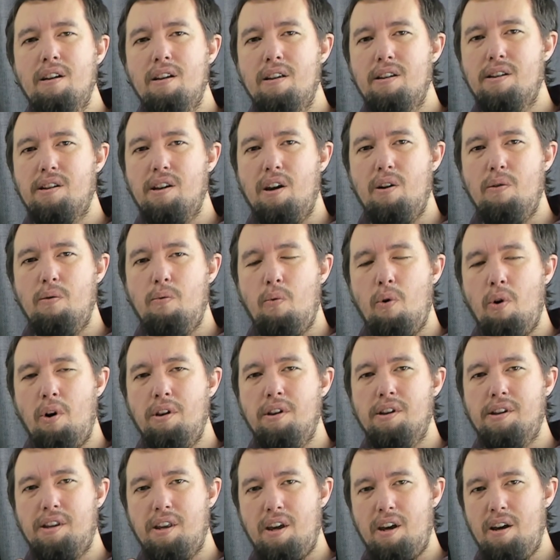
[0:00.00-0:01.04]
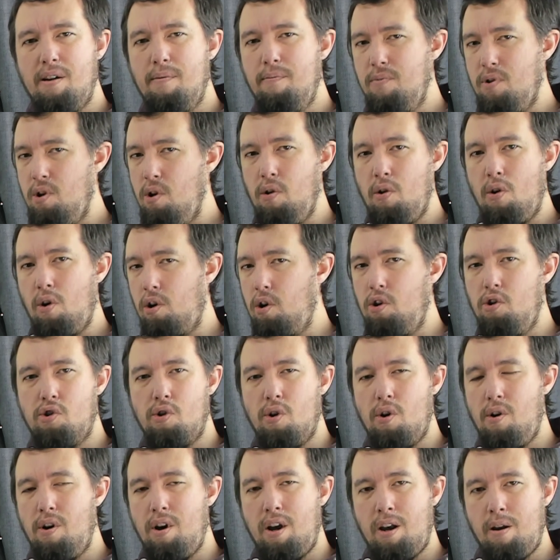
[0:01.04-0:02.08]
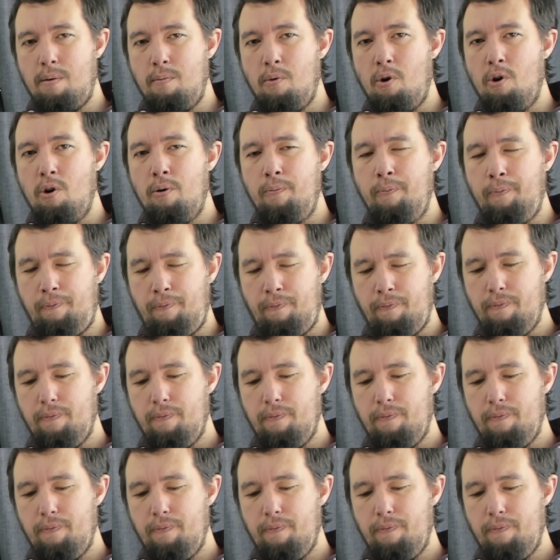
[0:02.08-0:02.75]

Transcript: so ones that you're not controlling anymore,